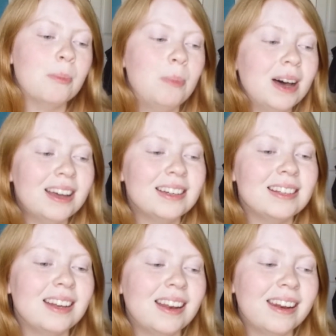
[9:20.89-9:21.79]
But
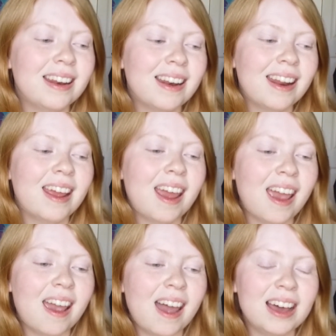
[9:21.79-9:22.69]

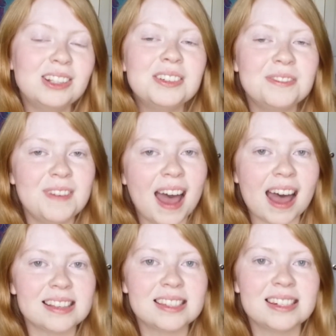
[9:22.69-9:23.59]
I learned
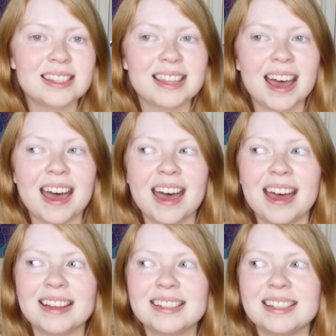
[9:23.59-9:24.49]
fast
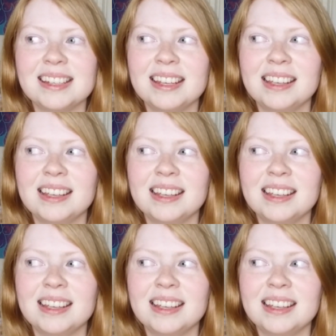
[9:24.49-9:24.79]
that